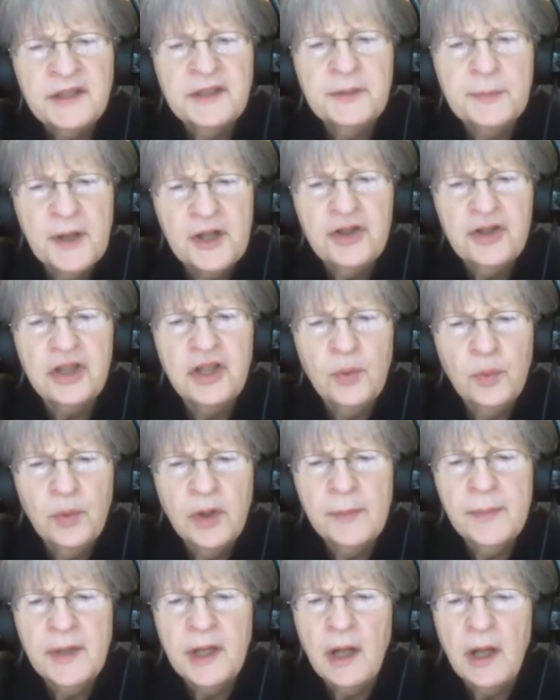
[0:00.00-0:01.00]
Especially
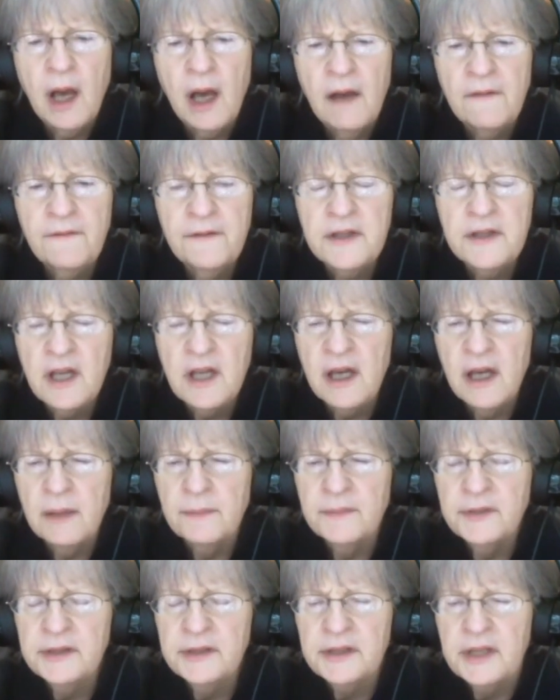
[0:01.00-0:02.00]
women
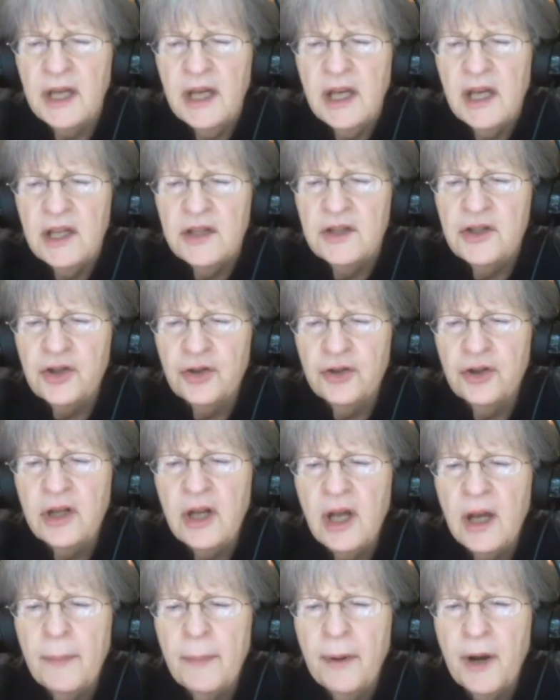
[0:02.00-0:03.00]
oftentimes
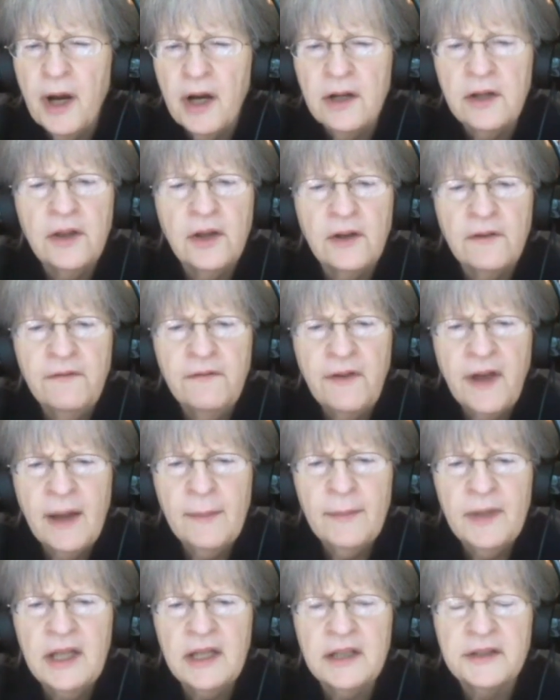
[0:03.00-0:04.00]
turned a part of their
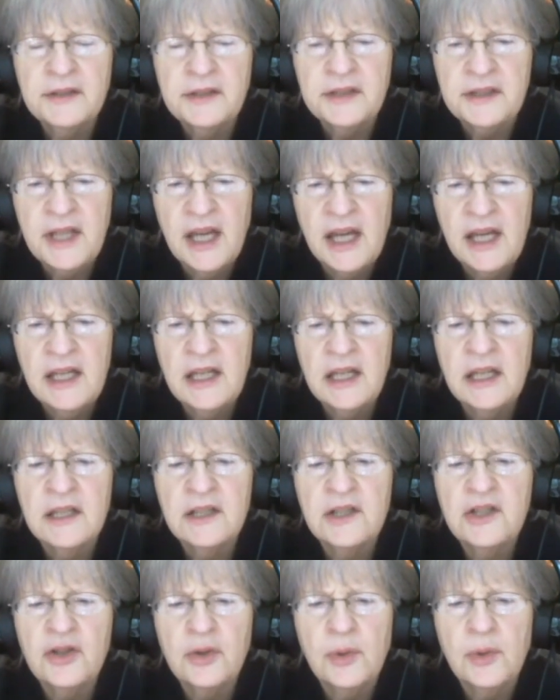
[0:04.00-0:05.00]
family estate
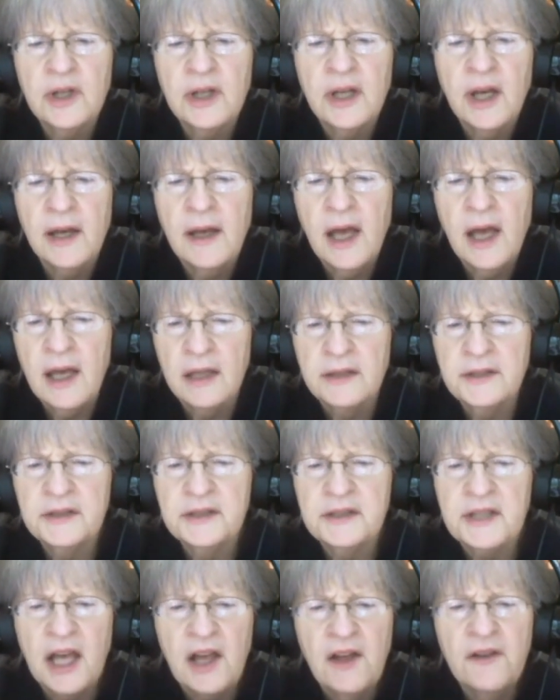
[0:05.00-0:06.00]
into a
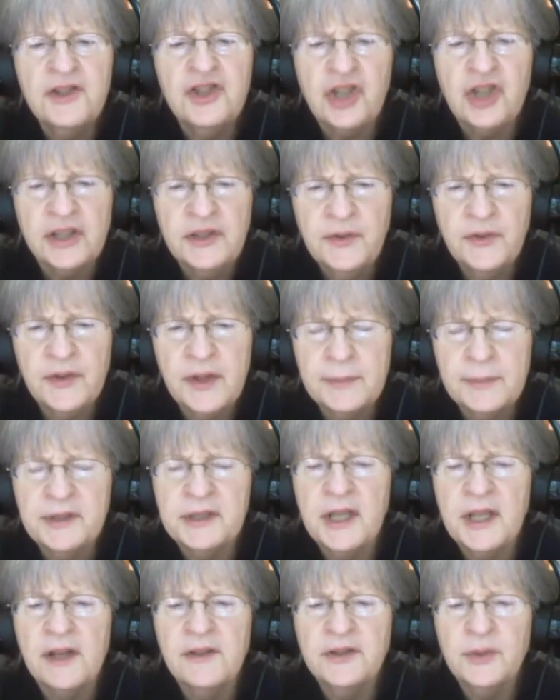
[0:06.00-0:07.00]
cell just for
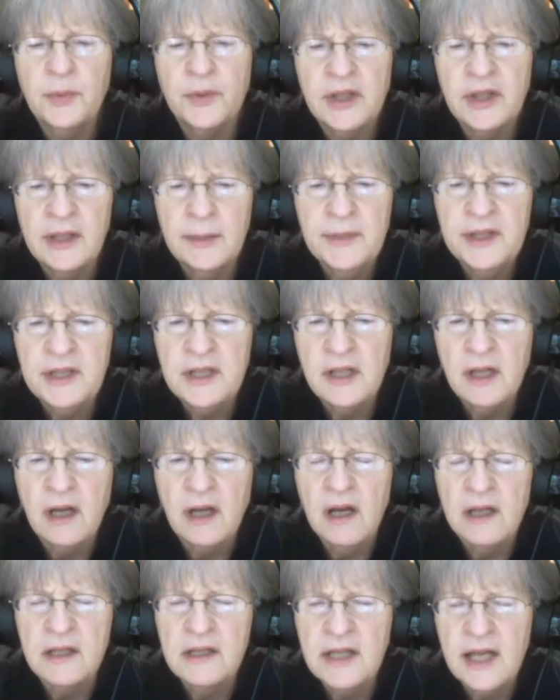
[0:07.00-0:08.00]
themselves with limited
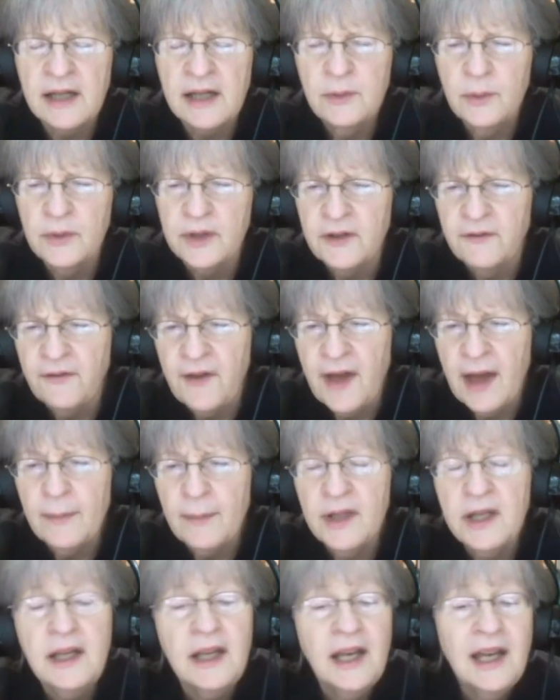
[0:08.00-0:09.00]
contact with the
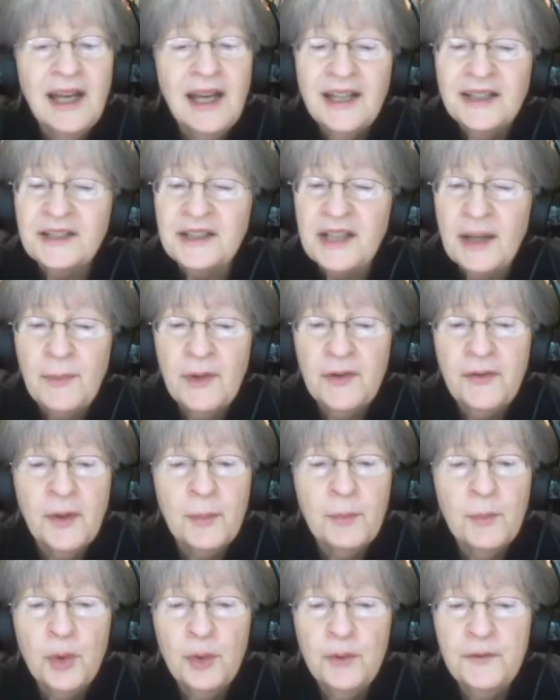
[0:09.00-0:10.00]
family. Some of
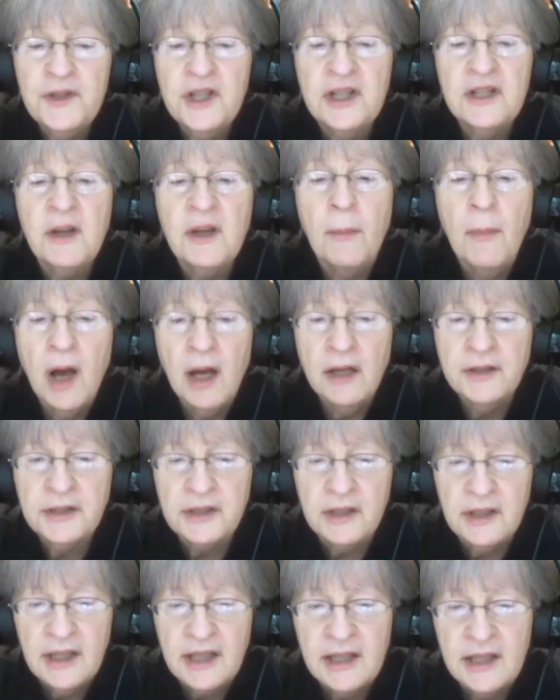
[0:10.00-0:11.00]
them moved into
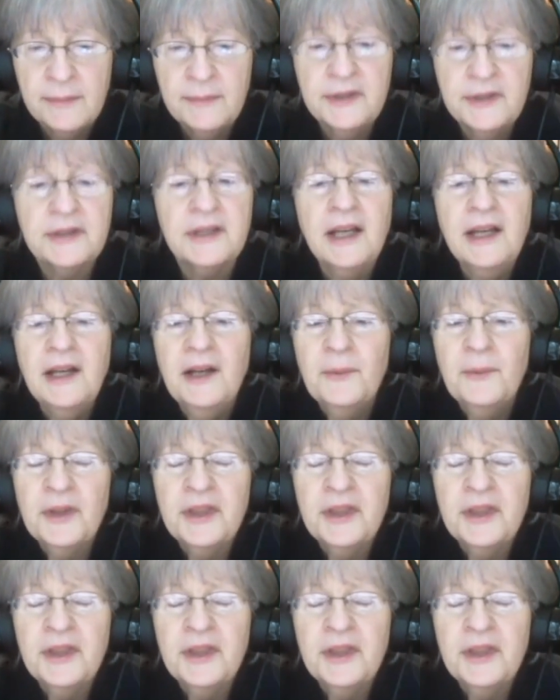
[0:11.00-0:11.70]
mausoleums